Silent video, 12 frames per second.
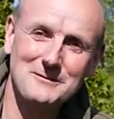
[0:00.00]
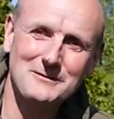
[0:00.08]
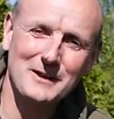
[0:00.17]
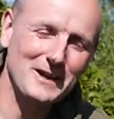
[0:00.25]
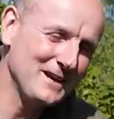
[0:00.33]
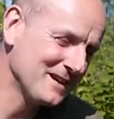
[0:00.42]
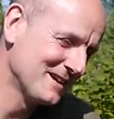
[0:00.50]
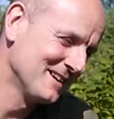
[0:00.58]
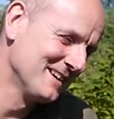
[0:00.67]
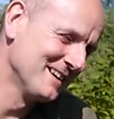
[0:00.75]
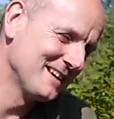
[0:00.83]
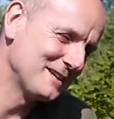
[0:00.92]
have
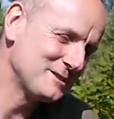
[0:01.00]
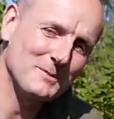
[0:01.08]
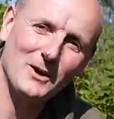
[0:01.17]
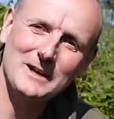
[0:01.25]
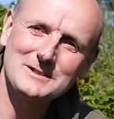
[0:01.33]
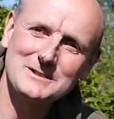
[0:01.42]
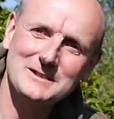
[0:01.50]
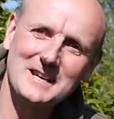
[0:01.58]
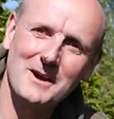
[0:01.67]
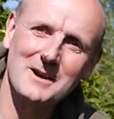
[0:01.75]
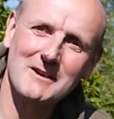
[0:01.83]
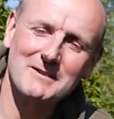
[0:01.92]
inspired you to
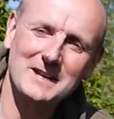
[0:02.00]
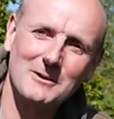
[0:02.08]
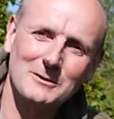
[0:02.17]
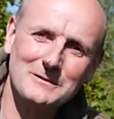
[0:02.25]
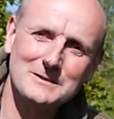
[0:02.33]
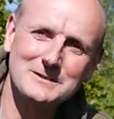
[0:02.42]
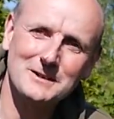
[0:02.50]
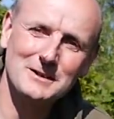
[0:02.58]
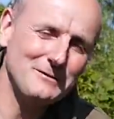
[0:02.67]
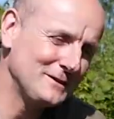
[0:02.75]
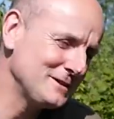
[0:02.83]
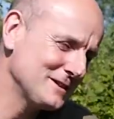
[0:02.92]
go and have a go off the
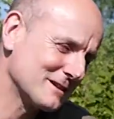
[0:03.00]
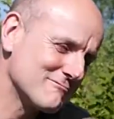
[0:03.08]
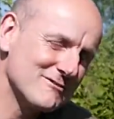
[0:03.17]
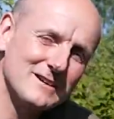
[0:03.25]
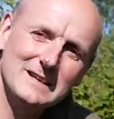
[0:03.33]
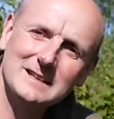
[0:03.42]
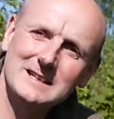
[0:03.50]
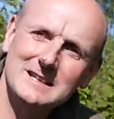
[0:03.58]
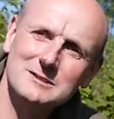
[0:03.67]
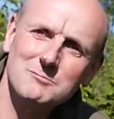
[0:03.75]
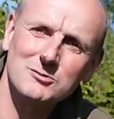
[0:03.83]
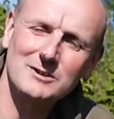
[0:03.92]
surface. It
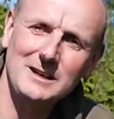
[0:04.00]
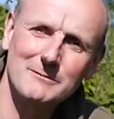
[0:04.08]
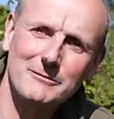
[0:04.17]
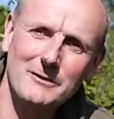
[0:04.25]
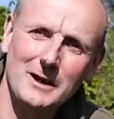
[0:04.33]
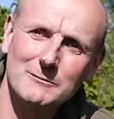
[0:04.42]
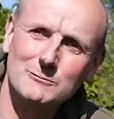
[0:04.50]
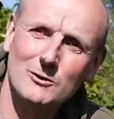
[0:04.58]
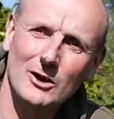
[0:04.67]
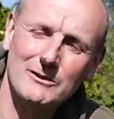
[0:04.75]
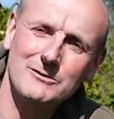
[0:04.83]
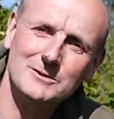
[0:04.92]
really is brilliant fun
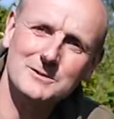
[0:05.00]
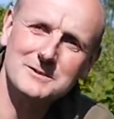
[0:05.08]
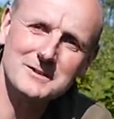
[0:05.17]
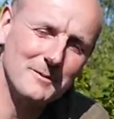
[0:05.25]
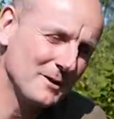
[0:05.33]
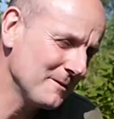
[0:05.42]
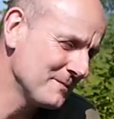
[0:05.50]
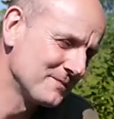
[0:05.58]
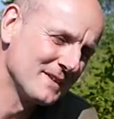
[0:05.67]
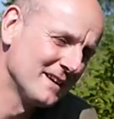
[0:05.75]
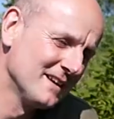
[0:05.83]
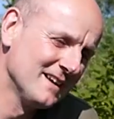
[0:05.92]
right through the summer.
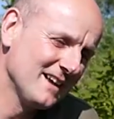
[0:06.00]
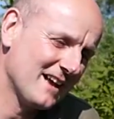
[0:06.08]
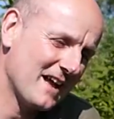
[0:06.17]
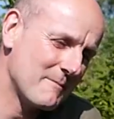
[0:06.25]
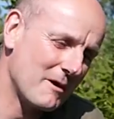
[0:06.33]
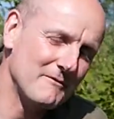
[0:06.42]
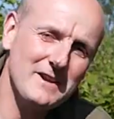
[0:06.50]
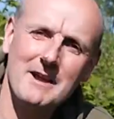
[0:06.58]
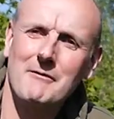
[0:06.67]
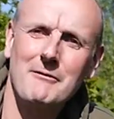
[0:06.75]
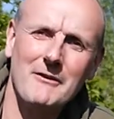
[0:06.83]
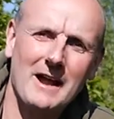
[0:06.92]
I've
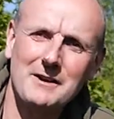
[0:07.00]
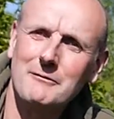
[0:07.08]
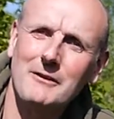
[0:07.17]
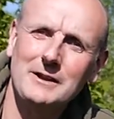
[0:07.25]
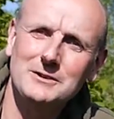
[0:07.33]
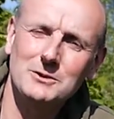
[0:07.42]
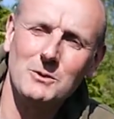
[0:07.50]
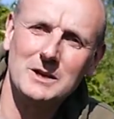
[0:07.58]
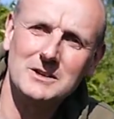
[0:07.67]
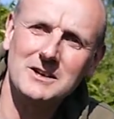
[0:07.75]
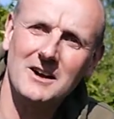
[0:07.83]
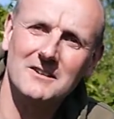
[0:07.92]
never found a venue
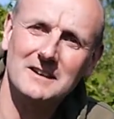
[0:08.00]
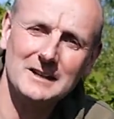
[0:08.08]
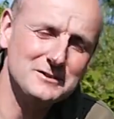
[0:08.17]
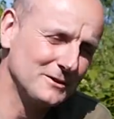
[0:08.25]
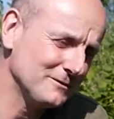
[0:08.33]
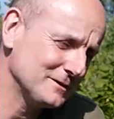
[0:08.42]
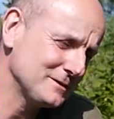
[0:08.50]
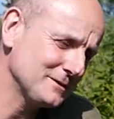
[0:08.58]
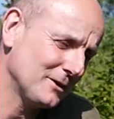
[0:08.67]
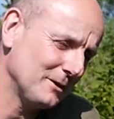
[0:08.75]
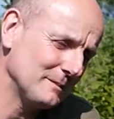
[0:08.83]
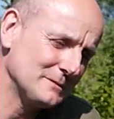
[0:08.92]
where you can't catch off the
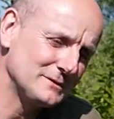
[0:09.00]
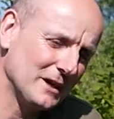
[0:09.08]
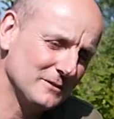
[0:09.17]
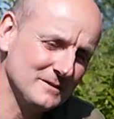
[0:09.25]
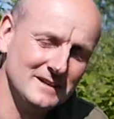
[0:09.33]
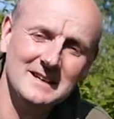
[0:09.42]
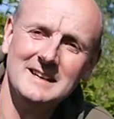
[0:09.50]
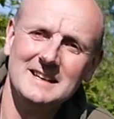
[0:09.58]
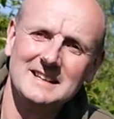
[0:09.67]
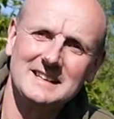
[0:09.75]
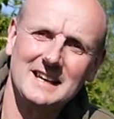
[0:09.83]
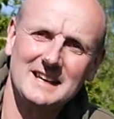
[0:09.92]
top, so
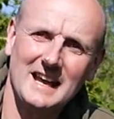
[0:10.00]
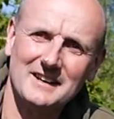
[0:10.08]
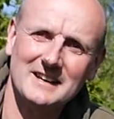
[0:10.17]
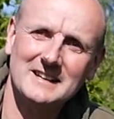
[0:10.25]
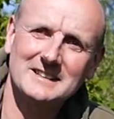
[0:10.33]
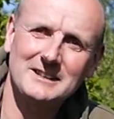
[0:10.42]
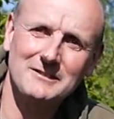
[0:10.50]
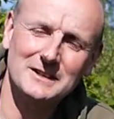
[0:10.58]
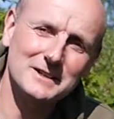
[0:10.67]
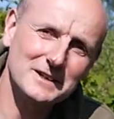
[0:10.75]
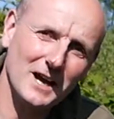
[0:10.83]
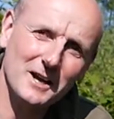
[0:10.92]
get out there, give
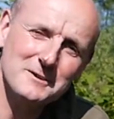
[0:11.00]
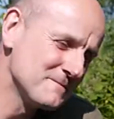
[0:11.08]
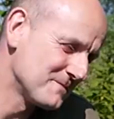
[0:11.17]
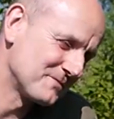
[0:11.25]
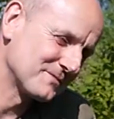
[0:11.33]
it a go